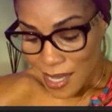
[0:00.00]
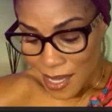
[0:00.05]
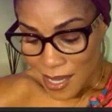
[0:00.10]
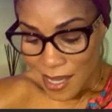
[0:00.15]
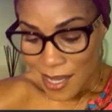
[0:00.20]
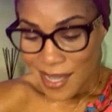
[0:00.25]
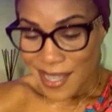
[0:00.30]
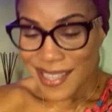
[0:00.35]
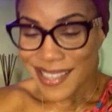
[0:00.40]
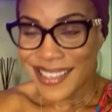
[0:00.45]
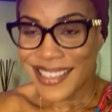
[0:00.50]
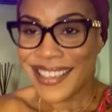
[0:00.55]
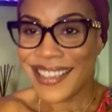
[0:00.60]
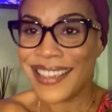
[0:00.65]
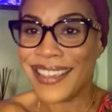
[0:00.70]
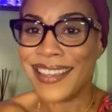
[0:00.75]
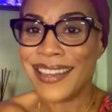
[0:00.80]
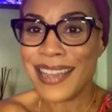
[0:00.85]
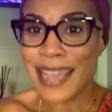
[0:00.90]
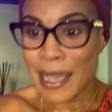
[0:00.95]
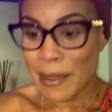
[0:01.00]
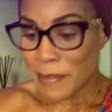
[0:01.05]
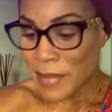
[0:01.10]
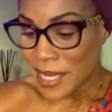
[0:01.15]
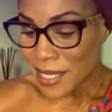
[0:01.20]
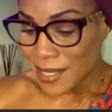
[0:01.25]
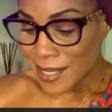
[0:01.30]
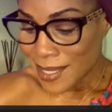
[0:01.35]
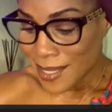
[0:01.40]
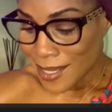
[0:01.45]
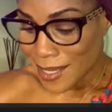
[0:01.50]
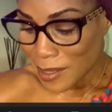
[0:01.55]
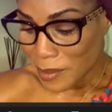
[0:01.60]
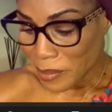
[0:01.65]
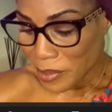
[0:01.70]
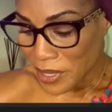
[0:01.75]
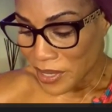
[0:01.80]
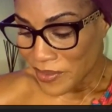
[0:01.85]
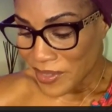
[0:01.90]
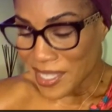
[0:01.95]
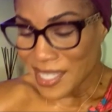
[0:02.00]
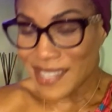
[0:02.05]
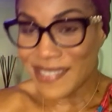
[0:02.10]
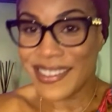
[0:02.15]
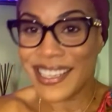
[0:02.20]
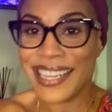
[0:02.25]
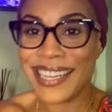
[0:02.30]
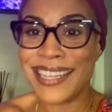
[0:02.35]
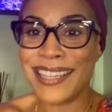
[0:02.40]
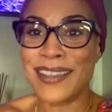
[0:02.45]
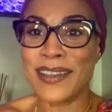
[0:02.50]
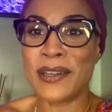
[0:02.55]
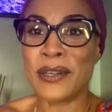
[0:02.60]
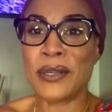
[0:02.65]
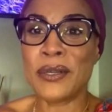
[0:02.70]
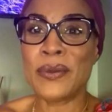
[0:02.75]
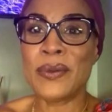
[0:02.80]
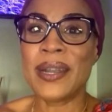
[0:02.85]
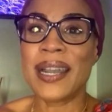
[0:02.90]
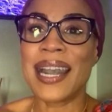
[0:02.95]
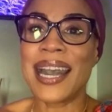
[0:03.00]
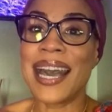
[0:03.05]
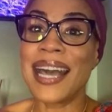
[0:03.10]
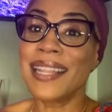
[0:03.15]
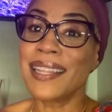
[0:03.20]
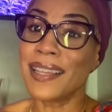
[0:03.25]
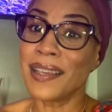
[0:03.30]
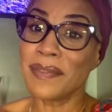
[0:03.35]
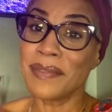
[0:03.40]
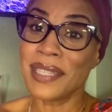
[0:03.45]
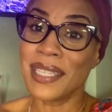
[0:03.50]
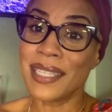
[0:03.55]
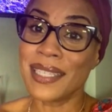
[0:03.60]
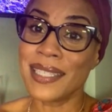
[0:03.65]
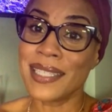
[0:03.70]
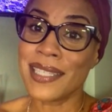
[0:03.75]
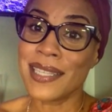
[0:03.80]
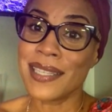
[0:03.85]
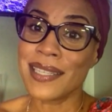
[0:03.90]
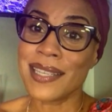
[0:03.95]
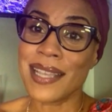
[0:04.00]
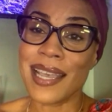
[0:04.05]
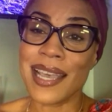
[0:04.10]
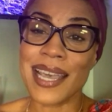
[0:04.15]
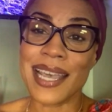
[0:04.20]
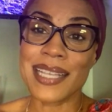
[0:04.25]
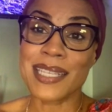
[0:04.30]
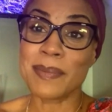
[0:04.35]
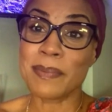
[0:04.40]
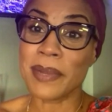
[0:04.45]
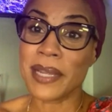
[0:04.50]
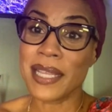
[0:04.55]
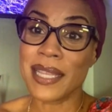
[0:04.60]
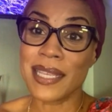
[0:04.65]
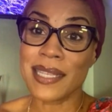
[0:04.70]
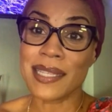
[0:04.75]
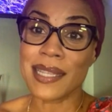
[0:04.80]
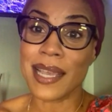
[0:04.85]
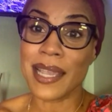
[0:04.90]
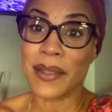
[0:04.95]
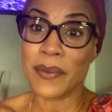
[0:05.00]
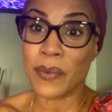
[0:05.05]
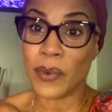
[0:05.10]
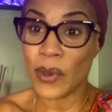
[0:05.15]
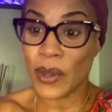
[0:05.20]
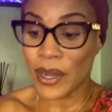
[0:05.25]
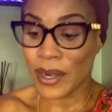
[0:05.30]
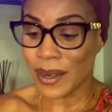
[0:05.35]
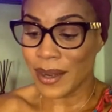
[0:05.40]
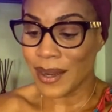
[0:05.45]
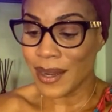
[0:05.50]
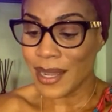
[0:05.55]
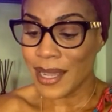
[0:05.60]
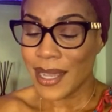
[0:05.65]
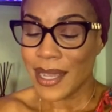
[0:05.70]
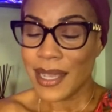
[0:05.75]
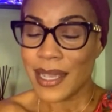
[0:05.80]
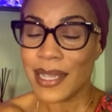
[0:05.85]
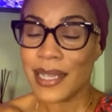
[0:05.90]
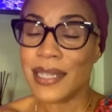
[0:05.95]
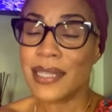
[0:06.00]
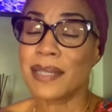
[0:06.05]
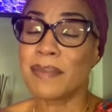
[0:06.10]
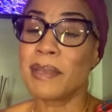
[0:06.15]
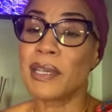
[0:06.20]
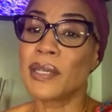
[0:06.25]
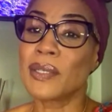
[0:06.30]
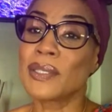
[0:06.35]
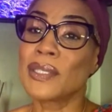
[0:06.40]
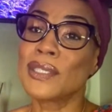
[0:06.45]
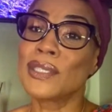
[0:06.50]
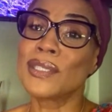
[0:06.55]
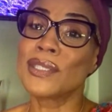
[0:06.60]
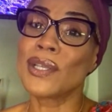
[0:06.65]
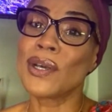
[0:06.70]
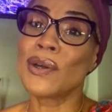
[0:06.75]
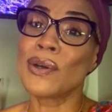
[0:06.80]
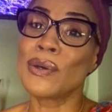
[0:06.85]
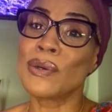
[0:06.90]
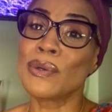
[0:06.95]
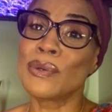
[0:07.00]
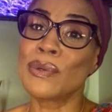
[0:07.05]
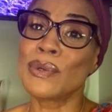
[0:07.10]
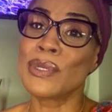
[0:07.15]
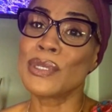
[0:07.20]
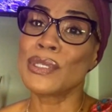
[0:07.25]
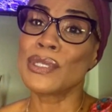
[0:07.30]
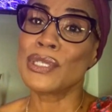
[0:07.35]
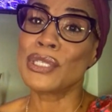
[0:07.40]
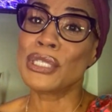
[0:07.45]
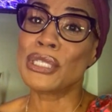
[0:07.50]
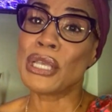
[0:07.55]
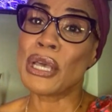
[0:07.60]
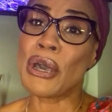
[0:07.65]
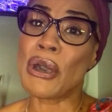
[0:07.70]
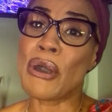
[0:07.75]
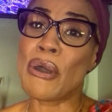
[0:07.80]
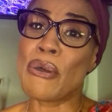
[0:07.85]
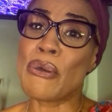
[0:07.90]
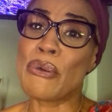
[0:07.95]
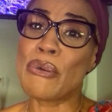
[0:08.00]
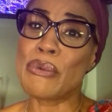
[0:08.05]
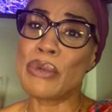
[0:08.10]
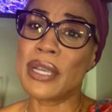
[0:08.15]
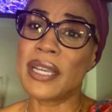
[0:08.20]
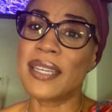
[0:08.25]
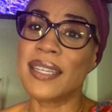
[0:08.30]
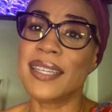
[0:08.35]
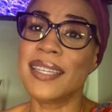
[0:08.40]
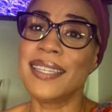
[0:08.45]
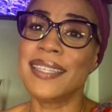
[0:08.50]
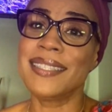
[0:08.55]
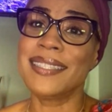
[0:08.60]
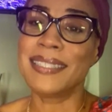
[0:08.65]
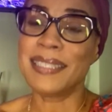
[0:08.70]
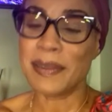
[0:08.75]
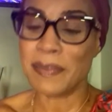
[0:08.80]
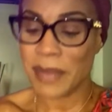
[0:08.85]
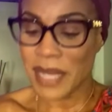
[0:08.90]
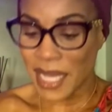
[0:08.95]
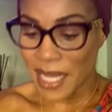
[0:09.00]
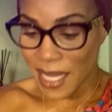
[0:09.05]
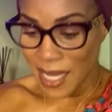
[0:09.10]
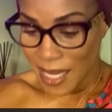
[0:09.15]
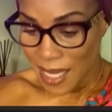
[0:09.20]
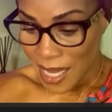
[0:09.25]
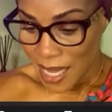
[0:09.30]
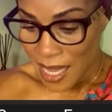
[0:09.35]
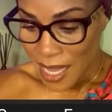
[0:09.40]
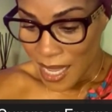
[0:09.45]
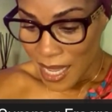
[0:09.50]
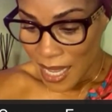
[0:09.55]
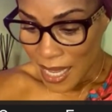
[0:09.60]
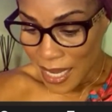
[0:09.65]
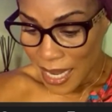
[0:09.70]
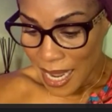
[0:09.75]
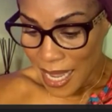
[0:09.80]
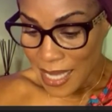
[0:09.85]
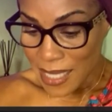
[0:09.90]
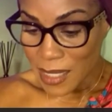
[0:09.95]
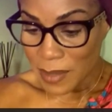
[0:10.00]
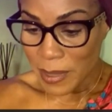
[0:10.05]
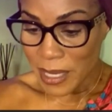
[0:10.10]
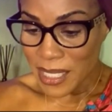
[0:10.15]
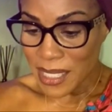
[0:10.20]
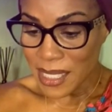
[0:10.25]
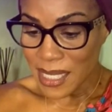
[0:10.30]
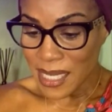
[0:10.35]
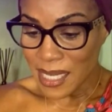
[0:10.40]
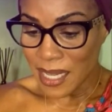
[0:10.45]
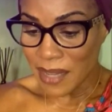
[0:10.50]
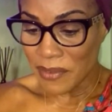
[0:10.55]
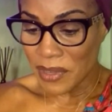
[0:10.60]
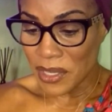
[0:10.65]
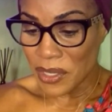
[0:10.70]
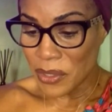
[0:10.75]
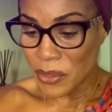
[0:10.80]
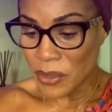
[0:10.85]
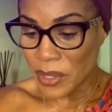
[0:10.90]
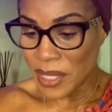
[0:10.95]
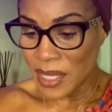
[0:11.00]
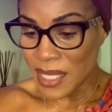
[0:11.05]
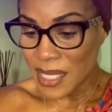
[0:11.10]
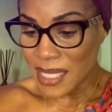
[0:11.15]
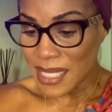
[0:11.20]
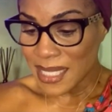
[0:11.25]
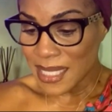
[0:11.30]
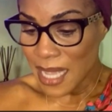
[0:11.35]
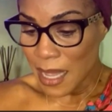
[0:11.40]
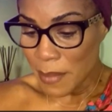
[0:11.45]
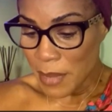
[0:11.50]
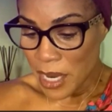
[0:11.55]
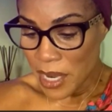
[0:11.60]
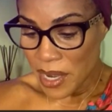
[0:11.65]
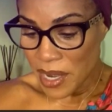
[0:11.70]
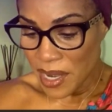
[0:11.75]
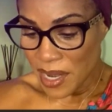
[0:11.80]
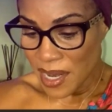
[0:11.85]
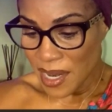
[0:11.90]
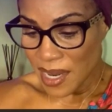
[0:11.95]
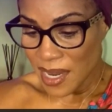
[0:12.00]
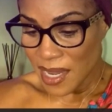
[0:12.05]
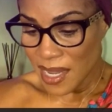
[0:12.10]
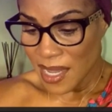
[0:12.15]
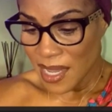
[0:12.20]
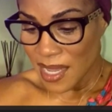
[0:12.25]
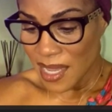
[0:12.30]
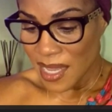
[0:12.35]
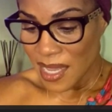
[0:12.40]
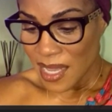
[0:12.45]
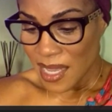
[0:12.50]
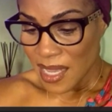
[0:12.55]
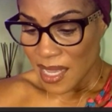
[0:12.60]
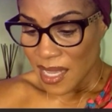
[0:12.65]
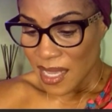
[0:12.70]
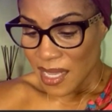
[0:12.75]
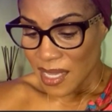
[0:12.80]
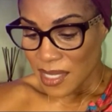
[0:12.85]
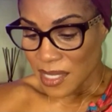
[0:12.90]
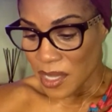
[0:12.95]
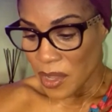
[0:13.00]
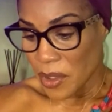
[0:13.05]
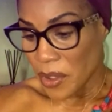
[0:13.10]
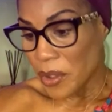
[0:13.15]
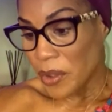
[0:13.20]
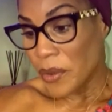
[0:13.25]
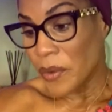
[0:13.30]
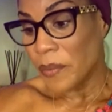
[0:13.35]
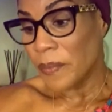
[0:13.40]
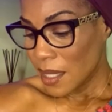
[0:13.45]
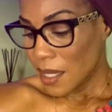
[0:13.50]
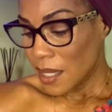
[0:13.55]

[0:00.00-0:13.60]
Again, I mentioned in a previous video, I love this. I spray this like water. It smells so, so good to me. And I especially love it during the summer. So